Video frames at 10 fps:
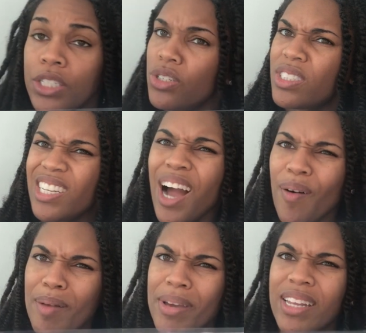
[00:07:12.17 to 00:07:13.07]
Do you see
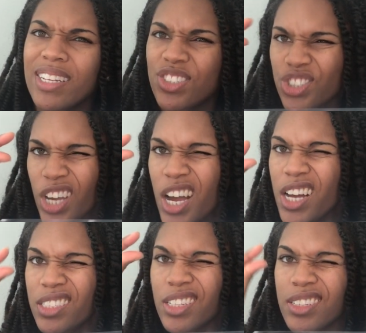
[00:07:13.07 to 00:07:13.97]
how I made it
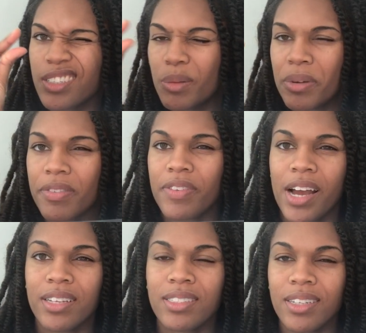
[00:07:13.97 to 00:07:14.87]
just a little bit
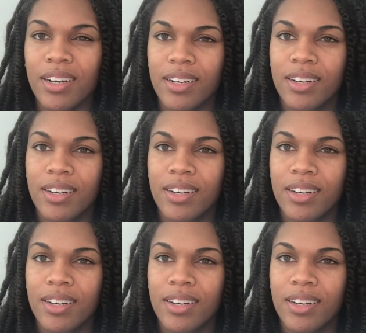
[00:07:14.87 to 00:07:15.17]
faster?